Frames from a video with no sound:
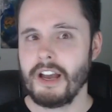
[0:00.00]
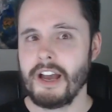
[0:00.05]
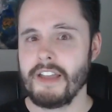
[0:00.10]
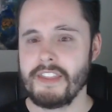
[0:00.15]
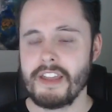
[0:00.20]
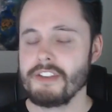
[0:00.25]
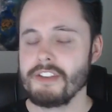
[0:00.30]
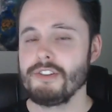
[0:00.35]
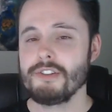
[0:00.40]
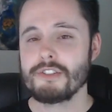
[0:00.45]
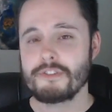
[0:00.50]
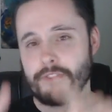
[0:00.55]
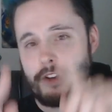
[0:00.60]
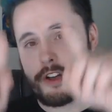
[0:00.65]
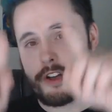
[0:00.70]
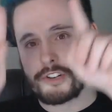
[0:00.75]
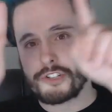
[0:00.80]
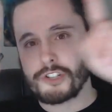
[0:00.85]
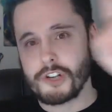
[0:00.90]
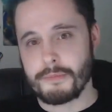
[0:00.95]
and then used
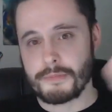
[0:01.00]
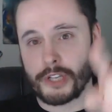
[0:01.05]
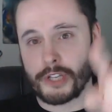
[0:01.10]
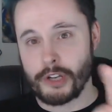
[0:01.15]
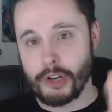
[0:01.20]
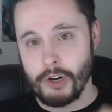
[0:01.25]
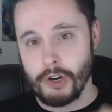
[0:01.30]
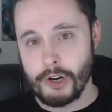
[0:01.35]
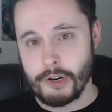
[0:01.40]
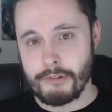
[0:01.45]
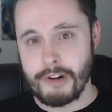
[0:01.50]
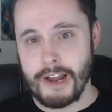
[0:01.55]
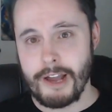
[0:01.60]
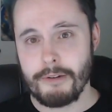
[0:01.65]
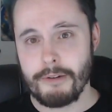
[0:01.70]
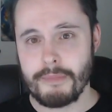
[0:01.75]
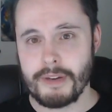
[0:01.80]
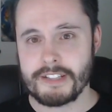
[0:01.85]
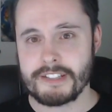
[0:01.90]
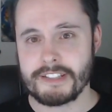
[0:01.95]
Photoshop to cut
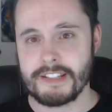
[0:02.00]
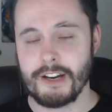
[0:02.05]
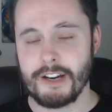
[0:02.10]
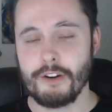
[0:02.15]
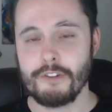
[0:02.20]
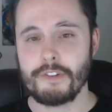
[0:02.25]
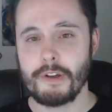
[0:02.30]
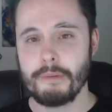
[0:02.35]
around myself